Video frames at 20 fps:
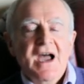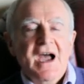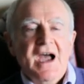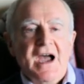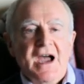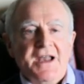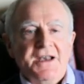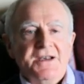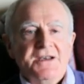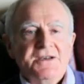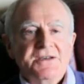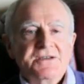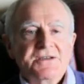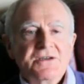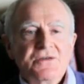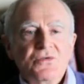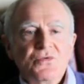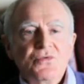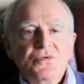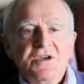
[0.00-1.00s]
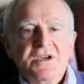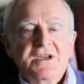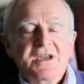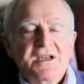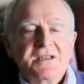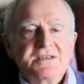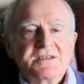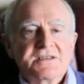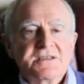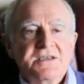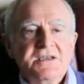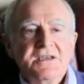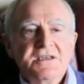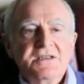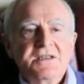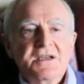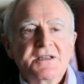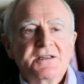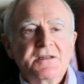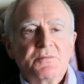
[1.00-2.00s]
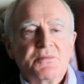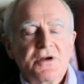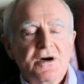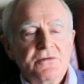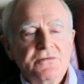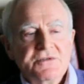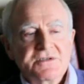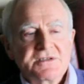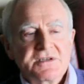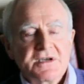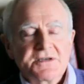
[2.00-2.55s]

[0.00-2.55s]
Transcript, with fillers: and we can see that the Browns